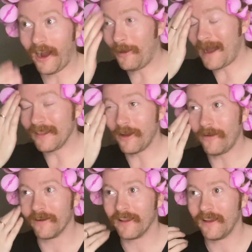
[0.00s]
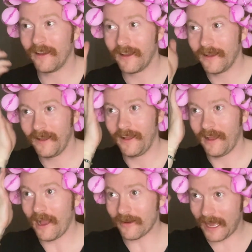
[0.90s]
Oh my Lord.
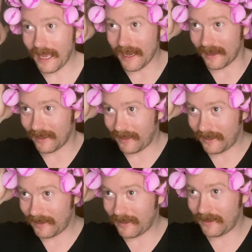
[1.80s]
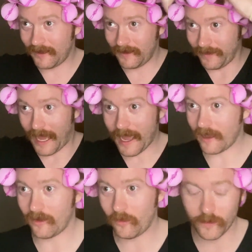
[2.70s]
Okay,
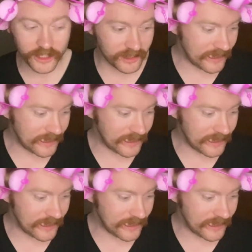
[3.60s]
now we just